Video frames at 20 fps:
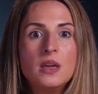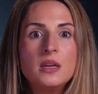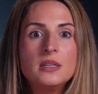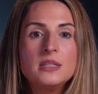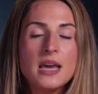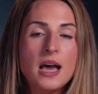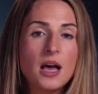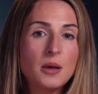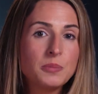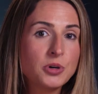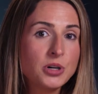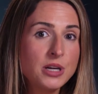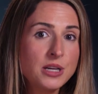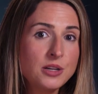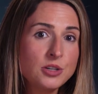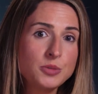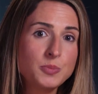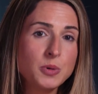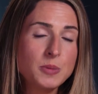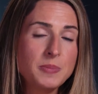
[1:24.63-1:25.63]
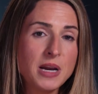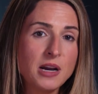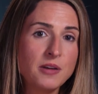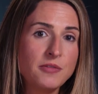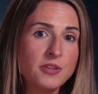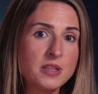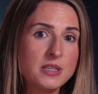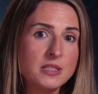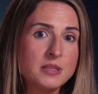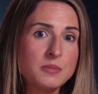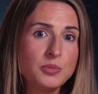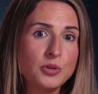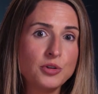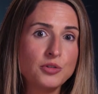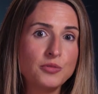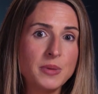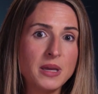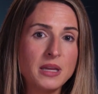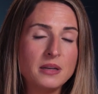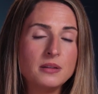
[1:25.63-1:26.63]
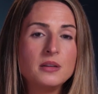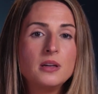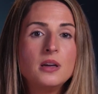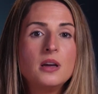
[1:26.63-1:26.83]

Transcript: To help creators prepare for this improvement,